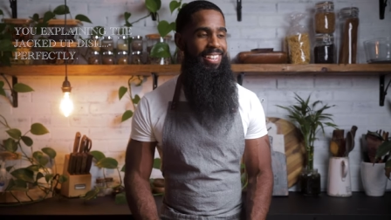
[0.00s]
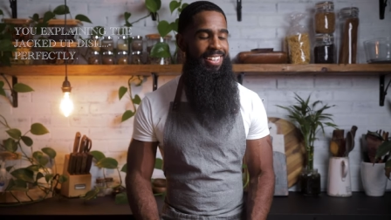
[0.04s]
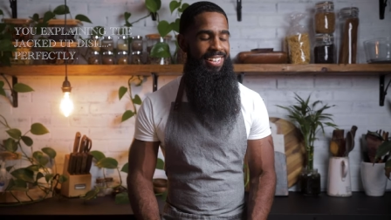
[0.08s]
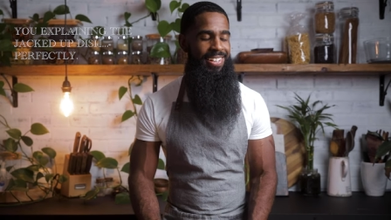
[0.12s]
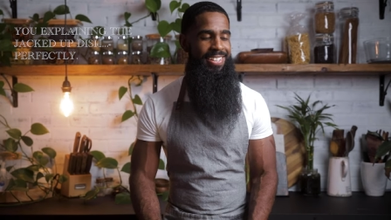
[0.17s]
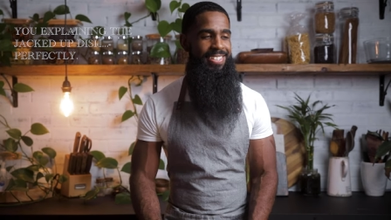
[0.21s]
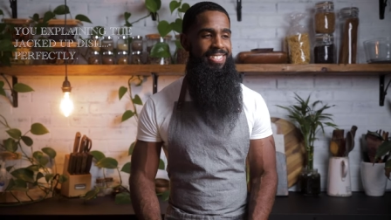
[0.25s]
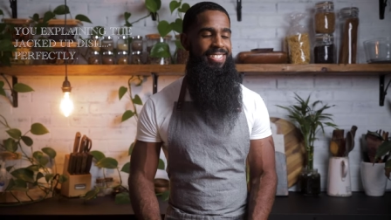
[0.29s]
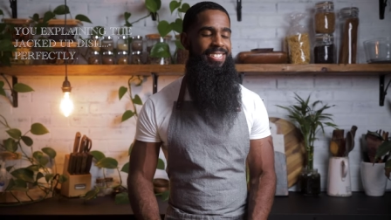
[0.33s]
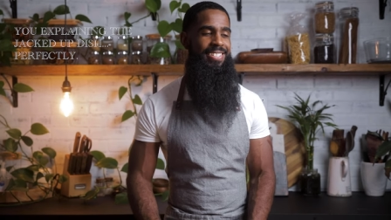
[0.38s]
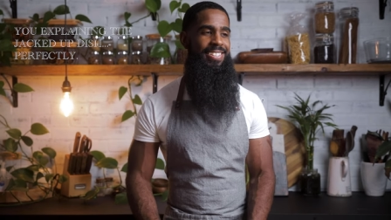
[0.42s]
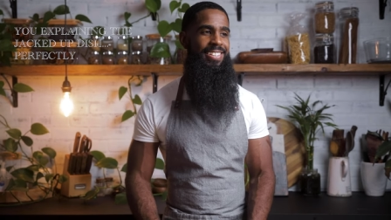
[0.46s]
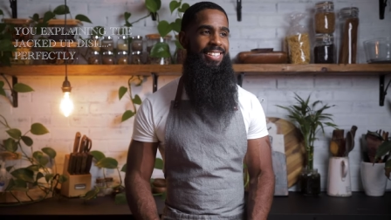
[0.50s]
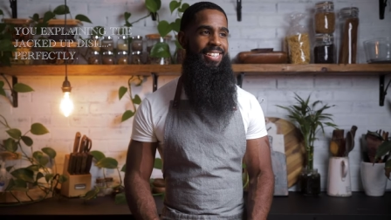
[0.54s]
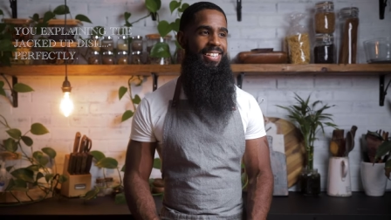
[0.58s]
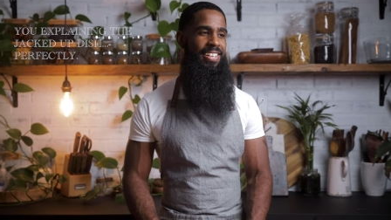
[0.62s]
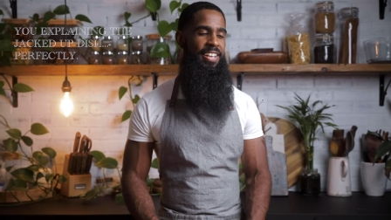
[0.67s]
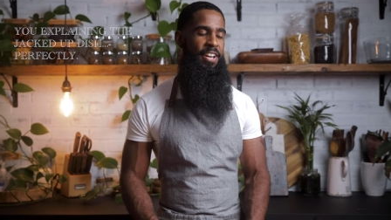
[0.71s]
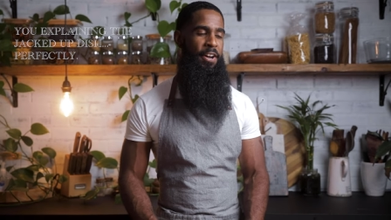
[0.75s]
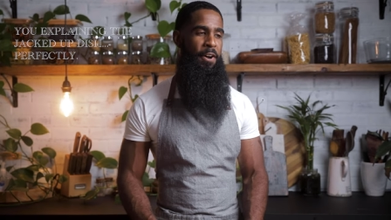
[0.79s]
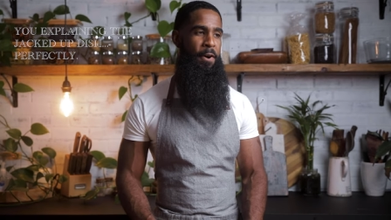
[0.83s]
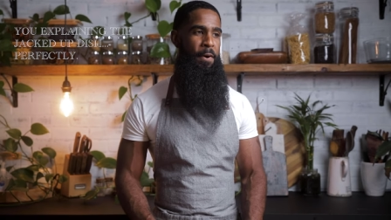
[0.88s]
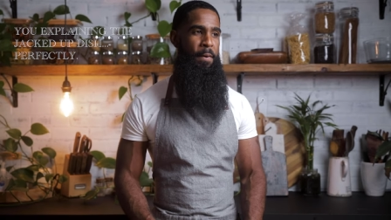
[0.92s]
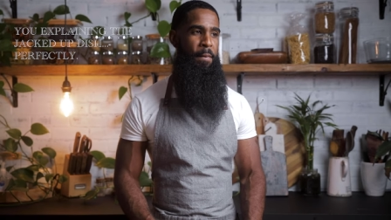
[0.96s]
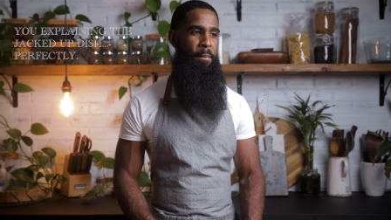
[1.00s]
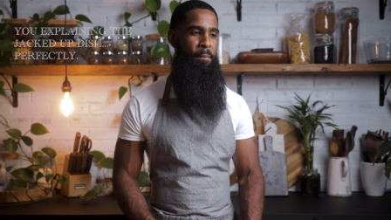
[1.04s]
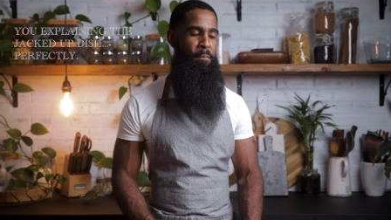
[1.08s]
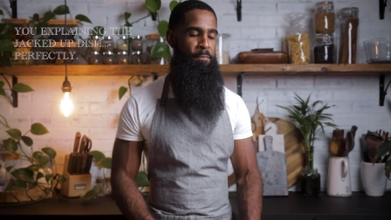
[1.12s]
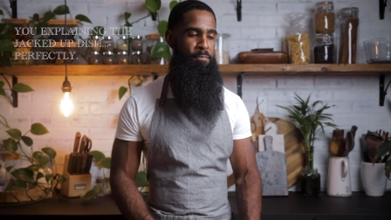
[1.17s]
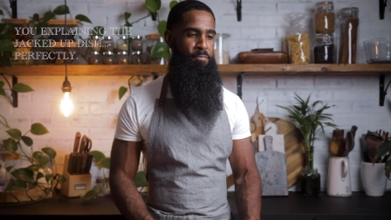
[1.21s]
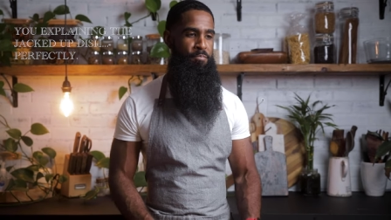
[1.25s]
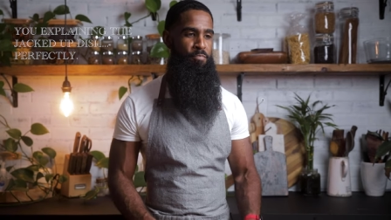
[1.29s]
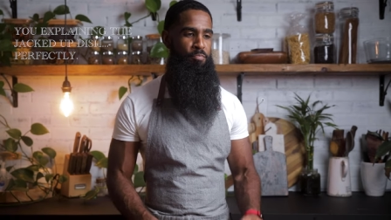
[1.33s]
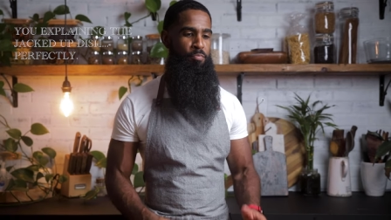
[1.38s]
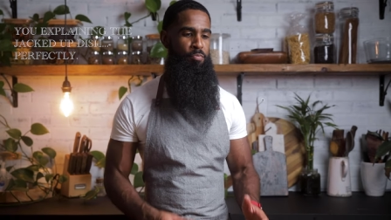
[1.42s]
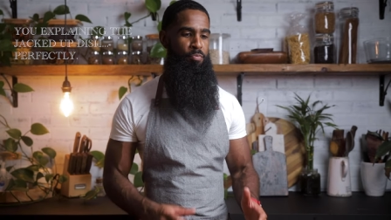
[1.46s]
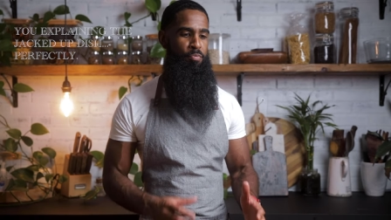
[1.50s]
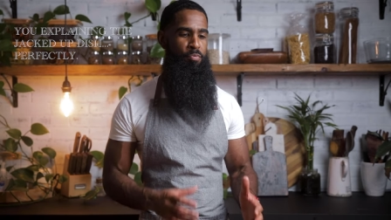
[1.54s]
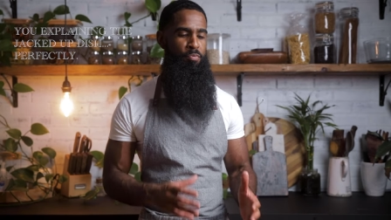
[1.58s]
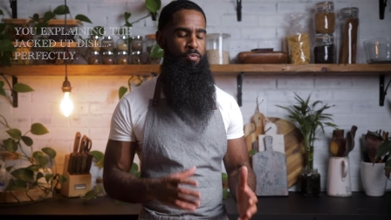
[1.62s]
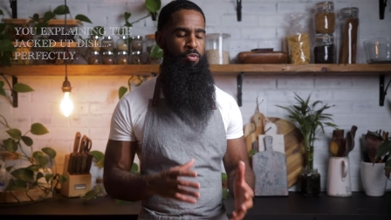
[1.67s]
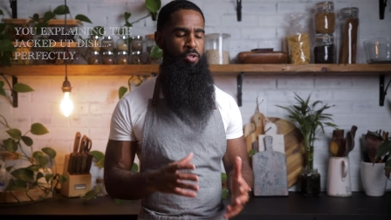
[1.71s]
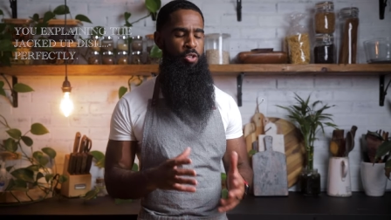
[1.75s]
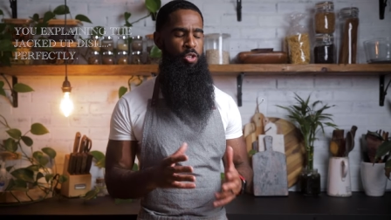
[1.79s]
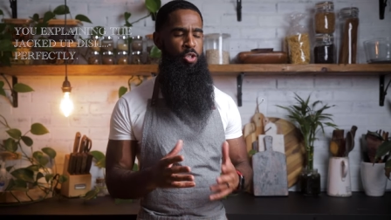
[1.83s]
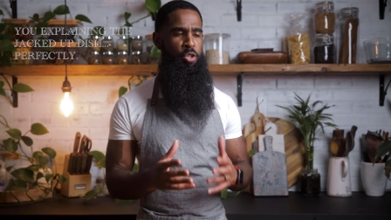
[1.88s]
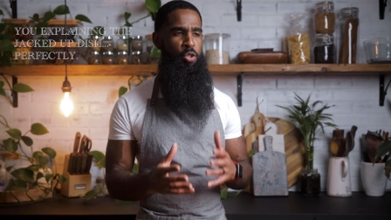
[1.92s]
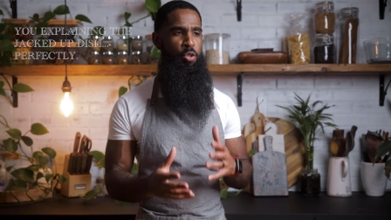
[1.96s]
It's the um,
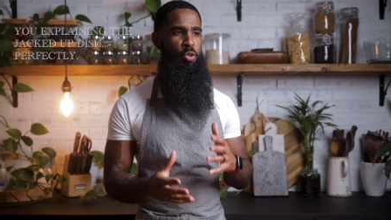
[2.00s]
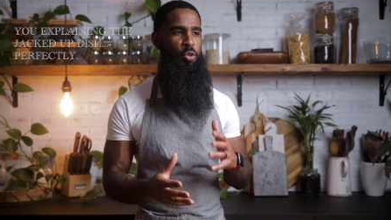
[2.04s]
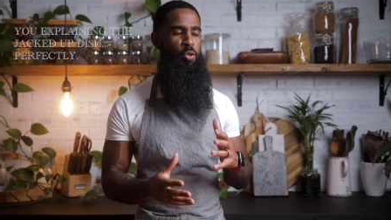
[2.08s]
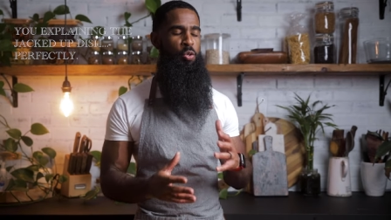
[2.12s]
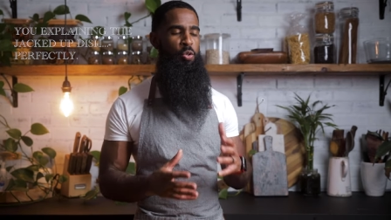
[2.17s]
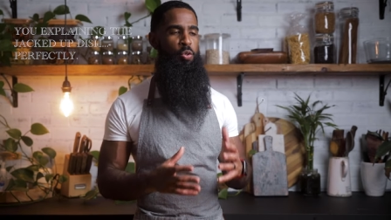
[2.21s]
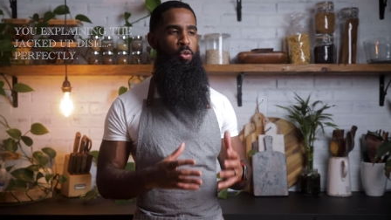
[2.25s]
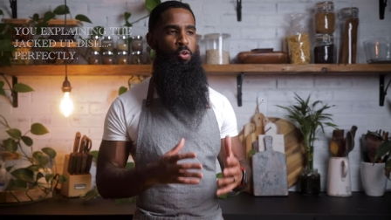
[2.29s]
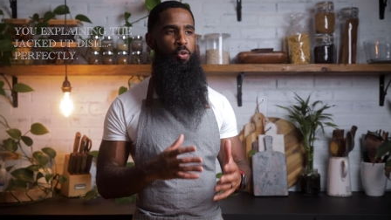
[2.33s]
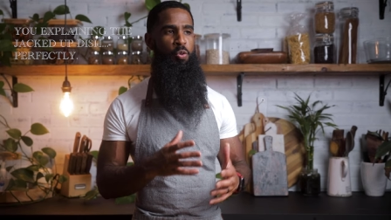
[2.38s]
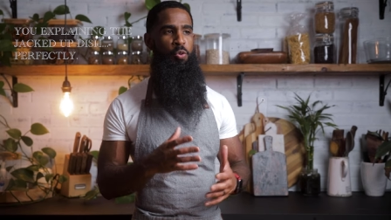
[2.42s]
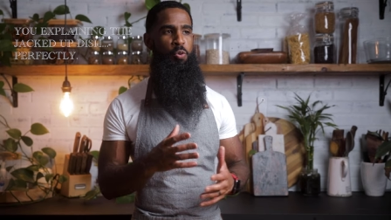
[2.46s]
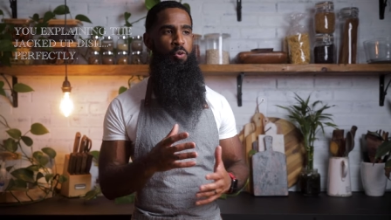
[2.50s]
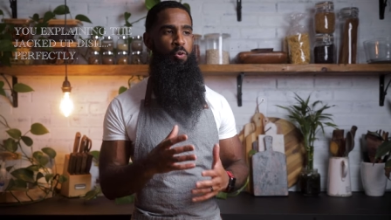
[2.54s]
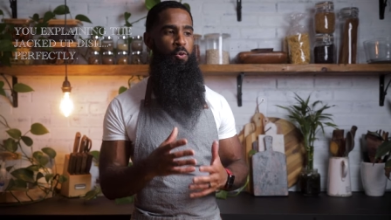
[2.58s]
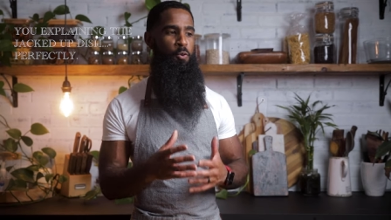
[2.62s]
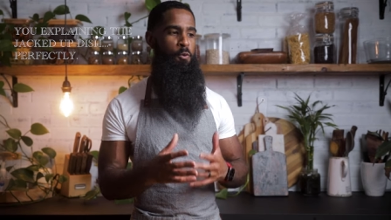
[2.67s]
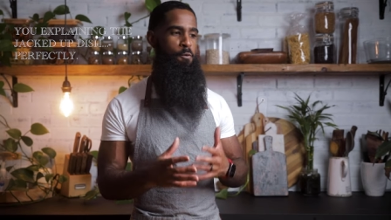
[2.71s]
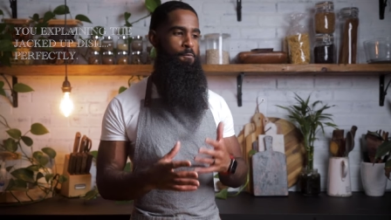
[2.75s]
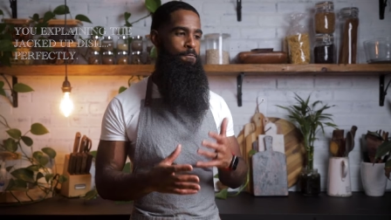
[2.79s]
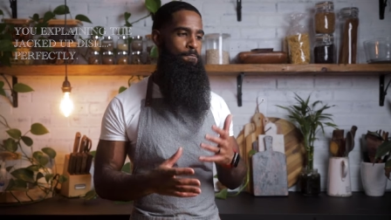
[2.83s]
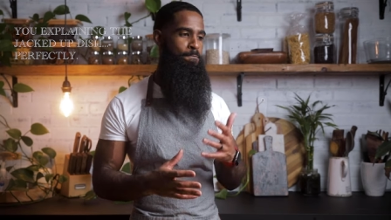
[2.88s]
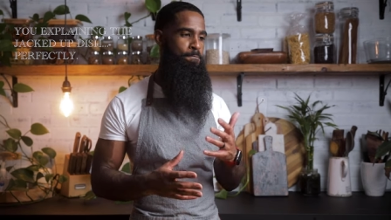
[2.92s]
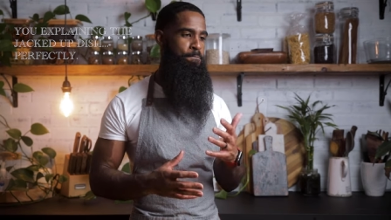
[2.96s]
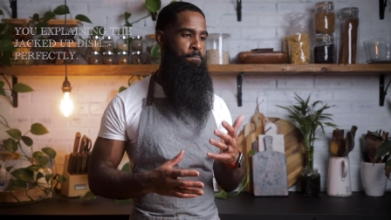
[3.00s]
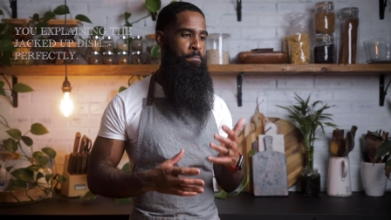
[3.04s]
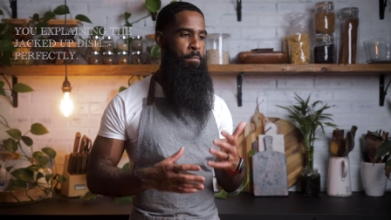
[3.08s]
new